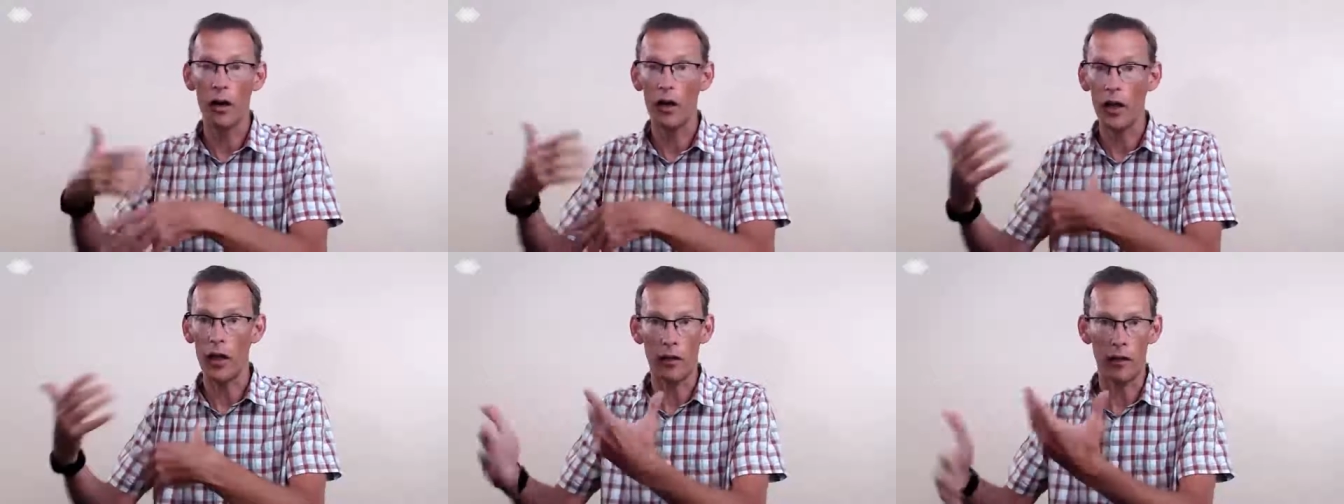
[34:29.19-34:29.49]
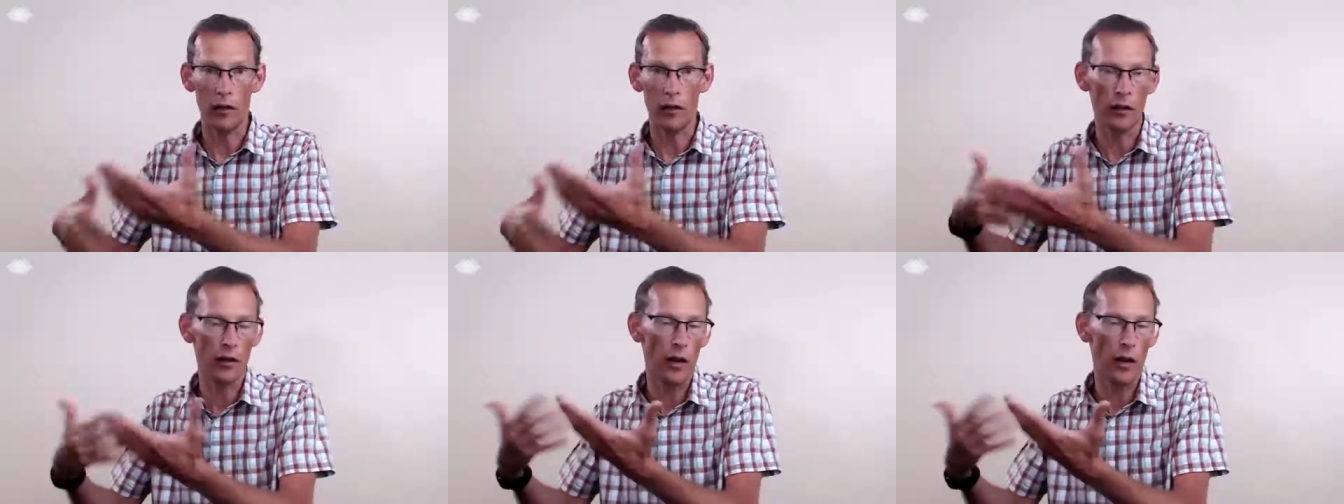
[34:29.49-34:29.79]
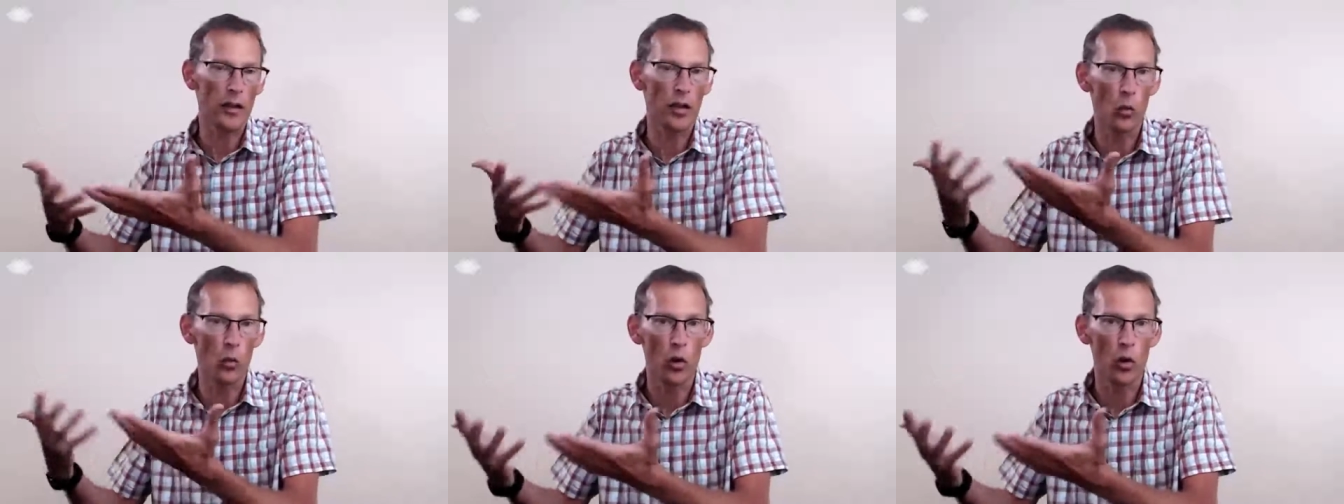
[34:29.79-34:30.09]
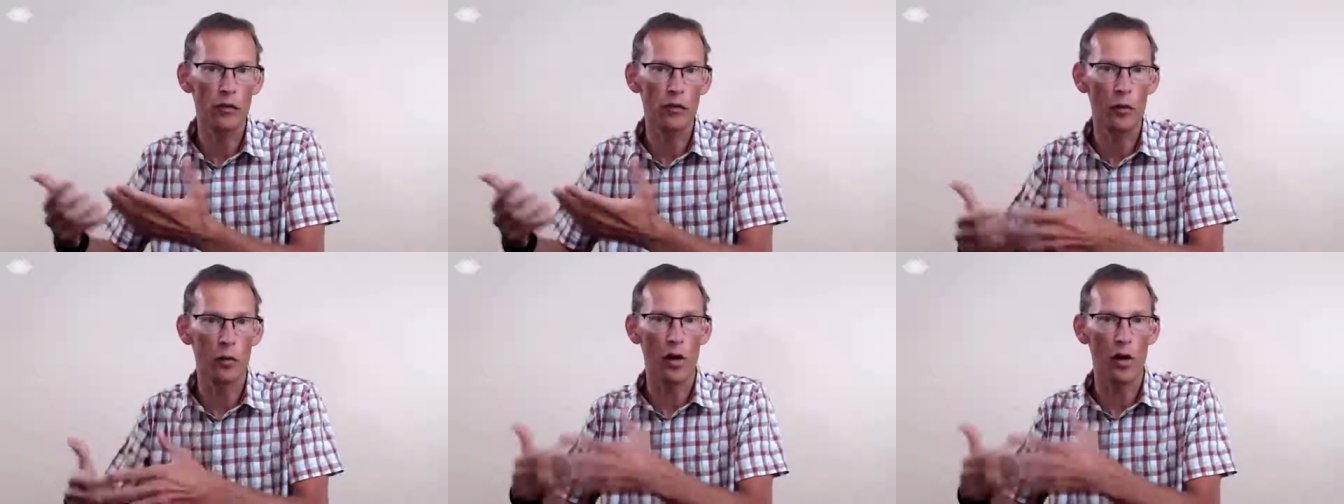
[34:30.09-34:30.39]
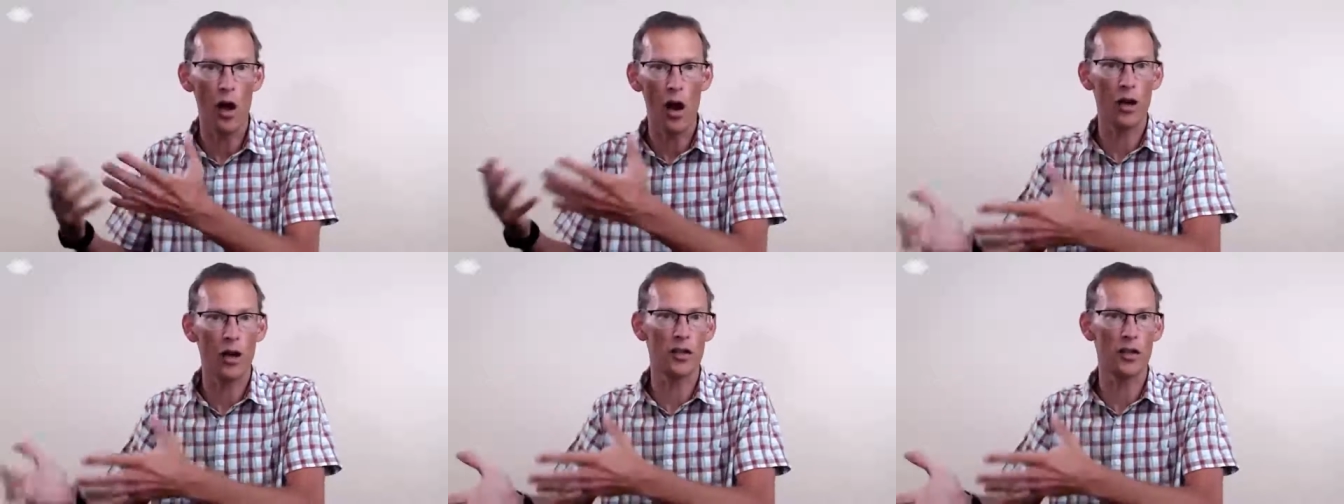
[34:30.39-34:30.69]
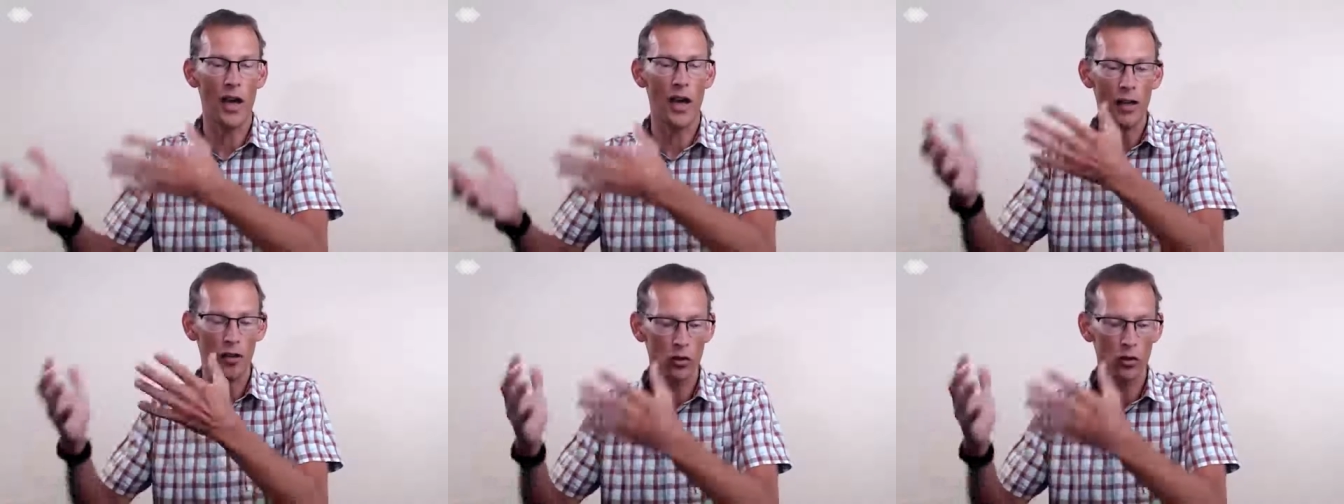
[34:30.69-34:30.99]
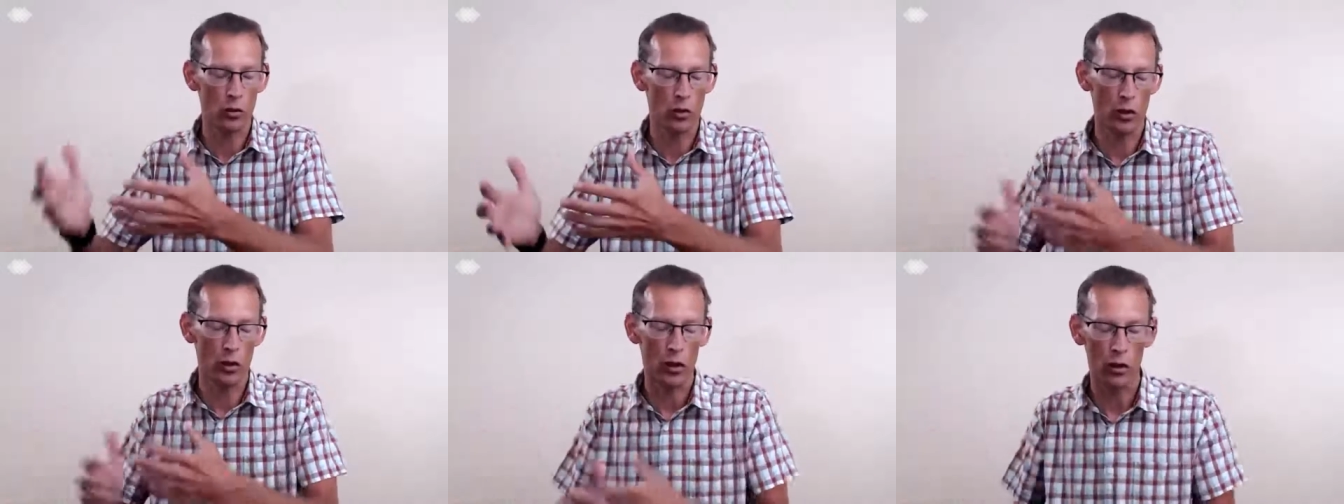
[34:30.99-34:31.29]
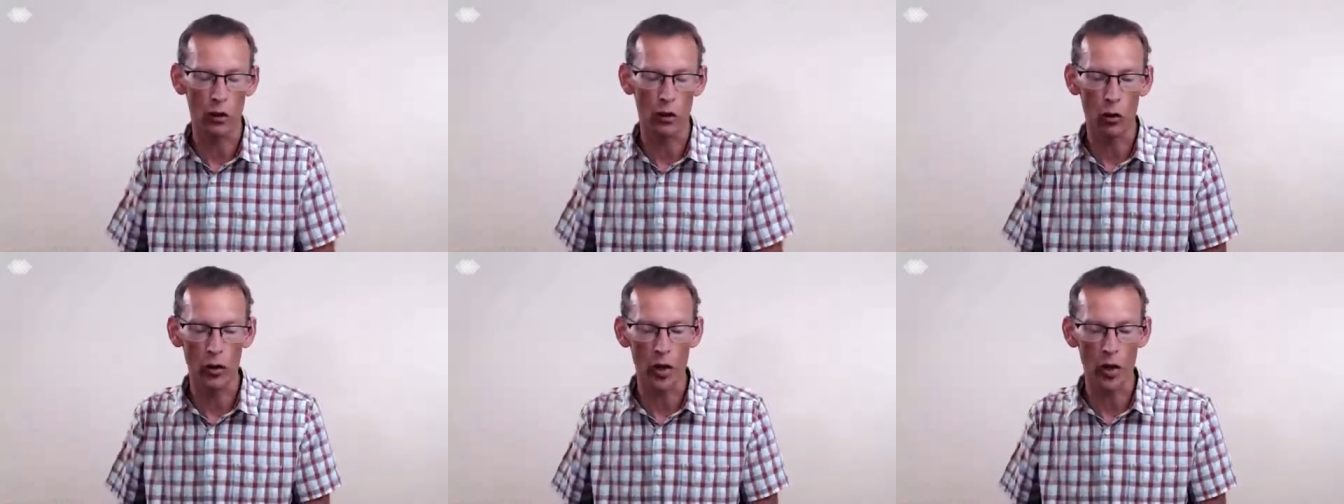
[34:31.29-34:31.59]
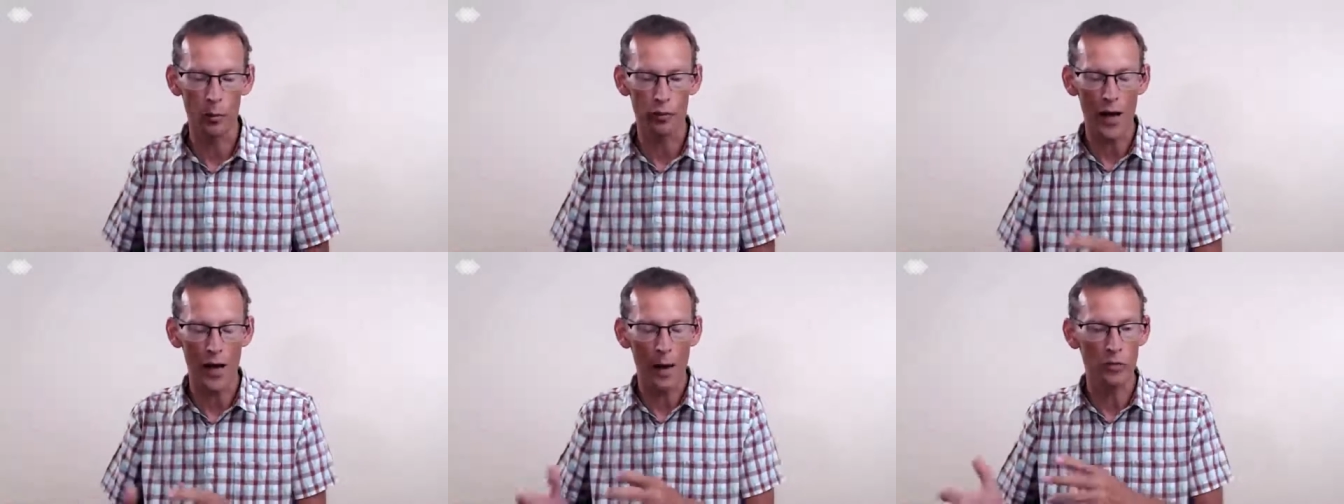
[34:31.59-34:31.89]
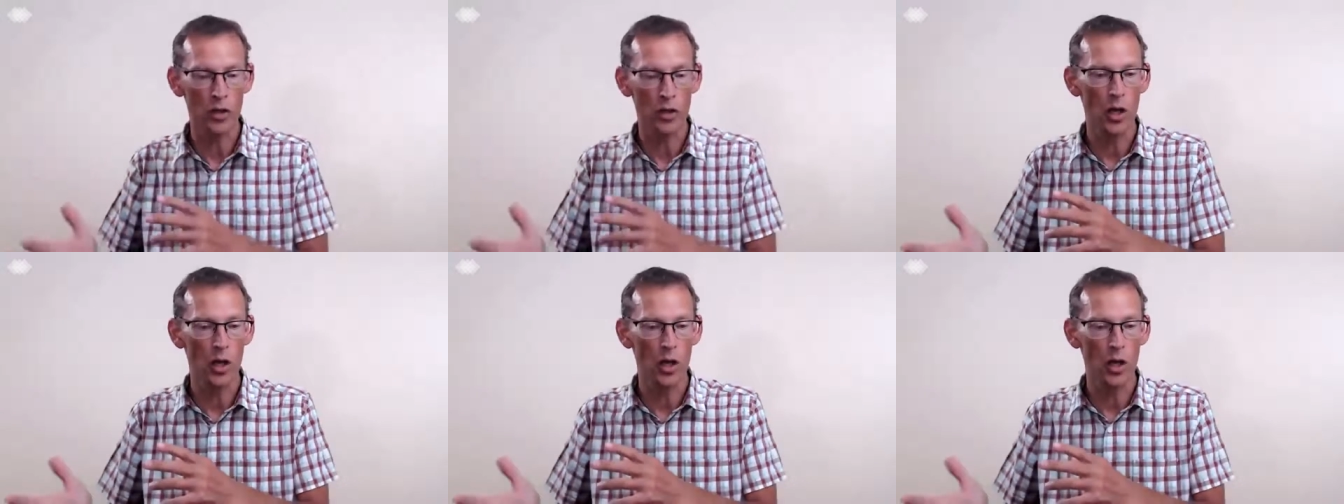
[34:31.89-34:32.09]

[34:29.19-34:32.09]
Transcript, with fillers: it, like you would if you're an architect or a lawyer, perhaps,